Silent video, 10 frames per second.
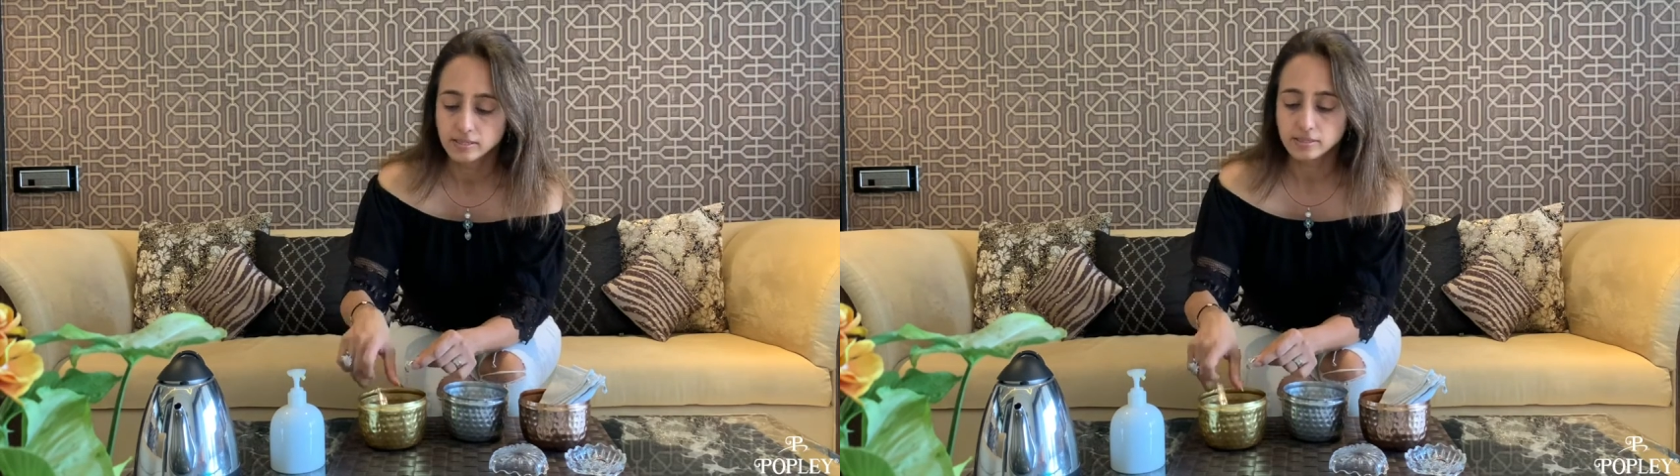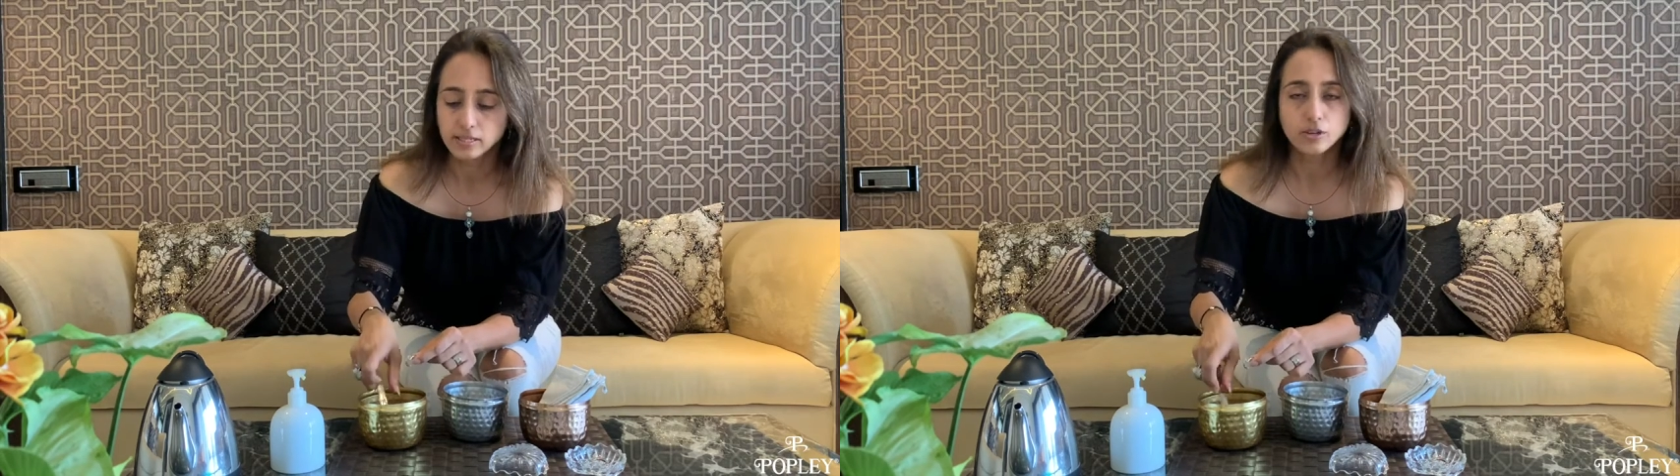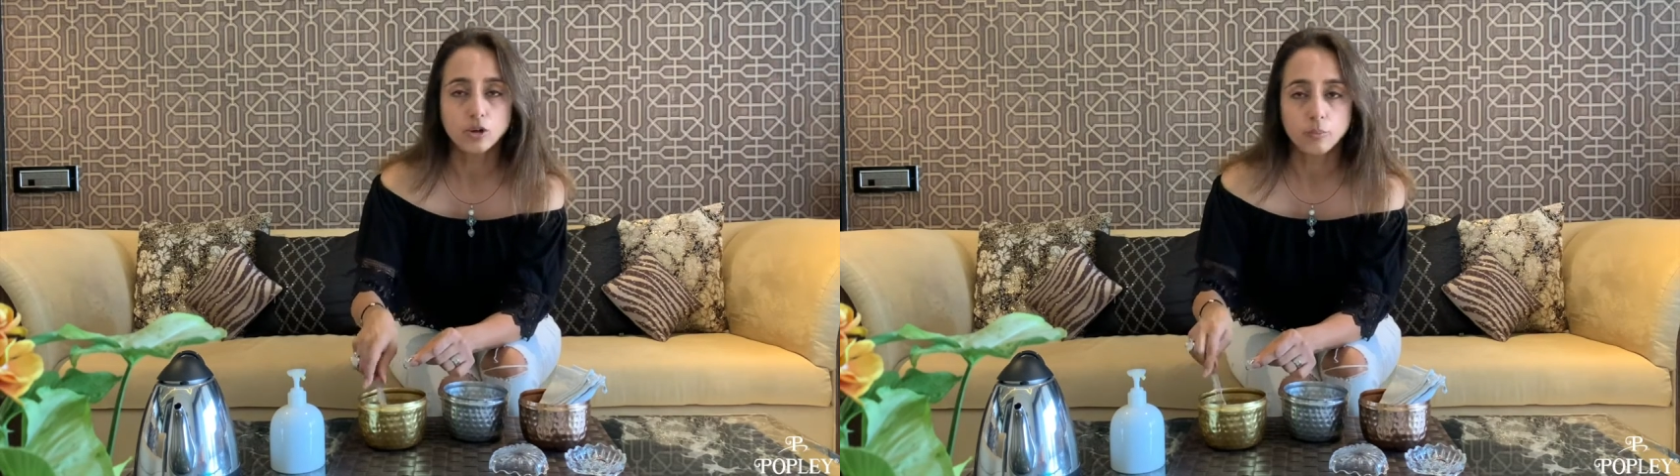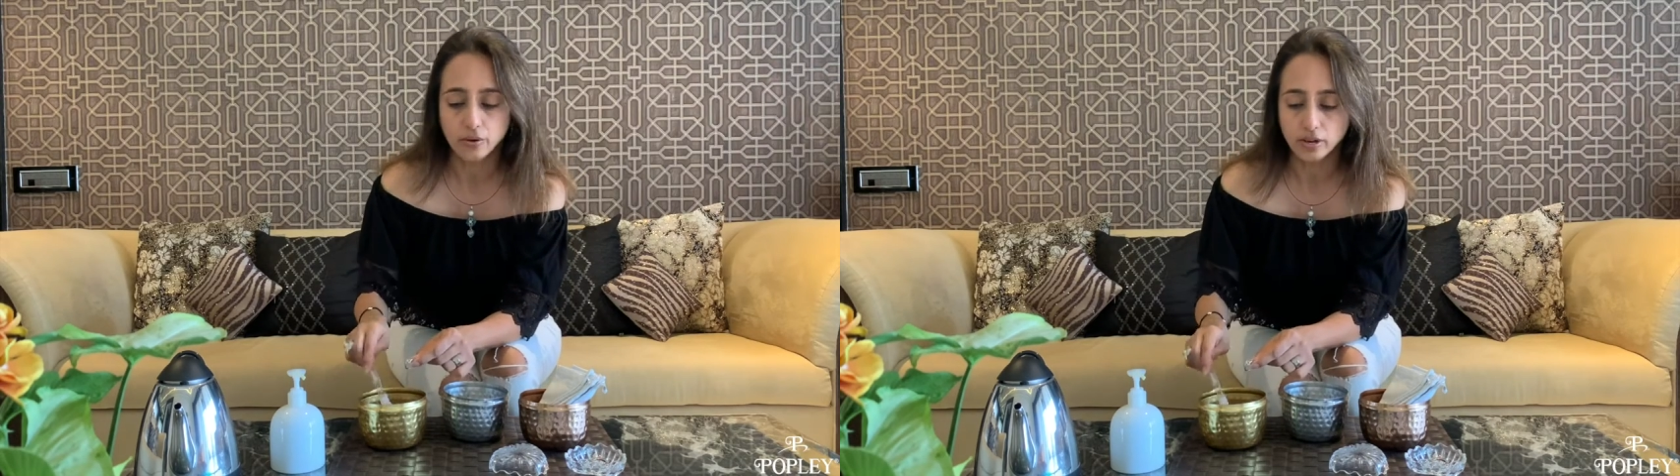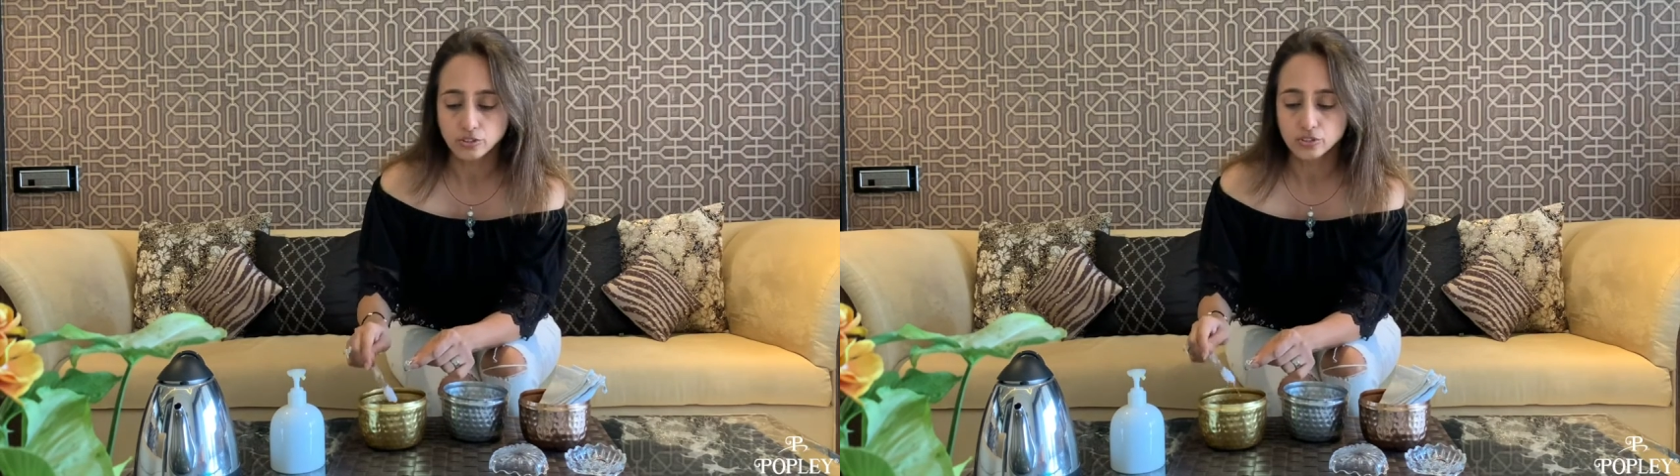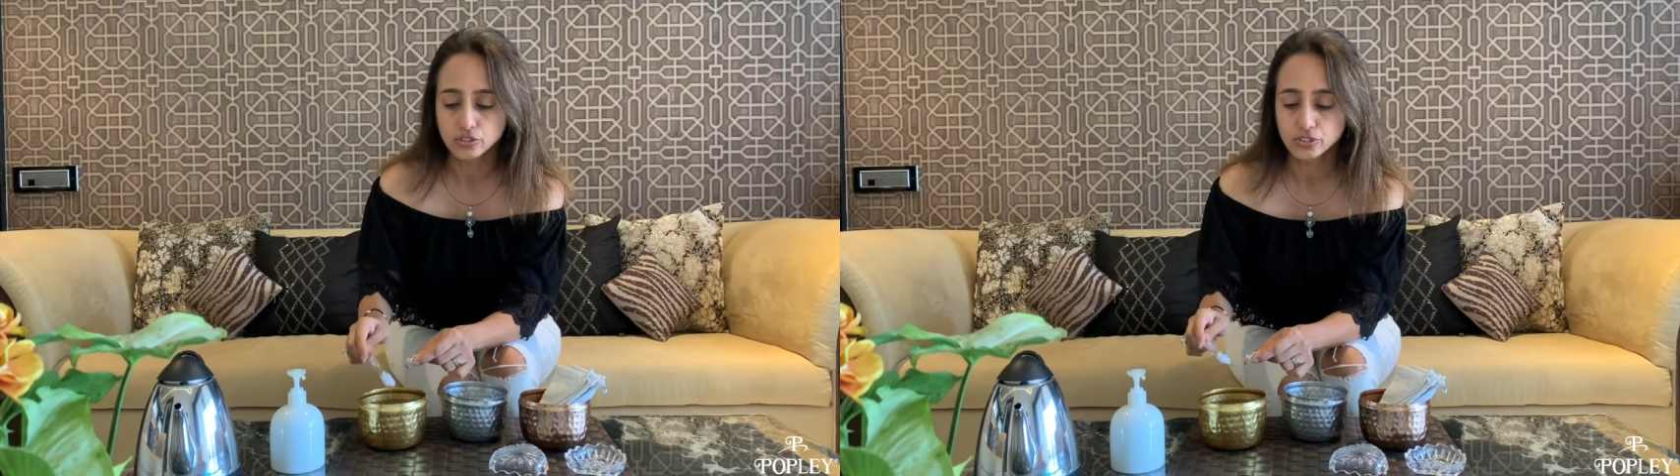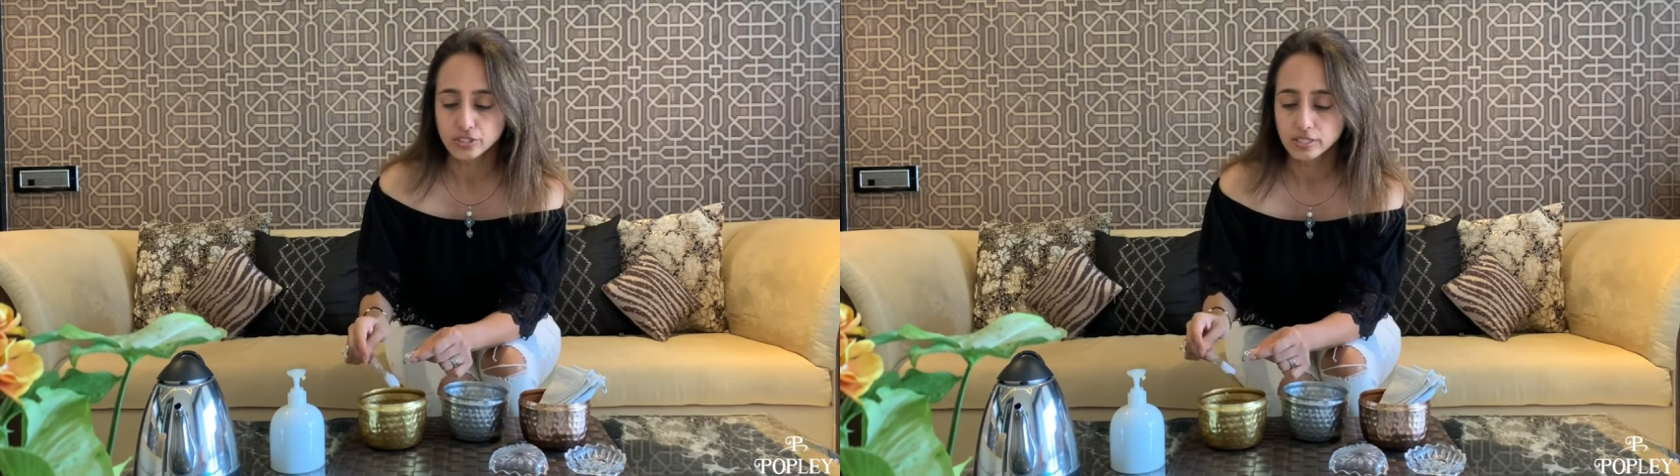take your brush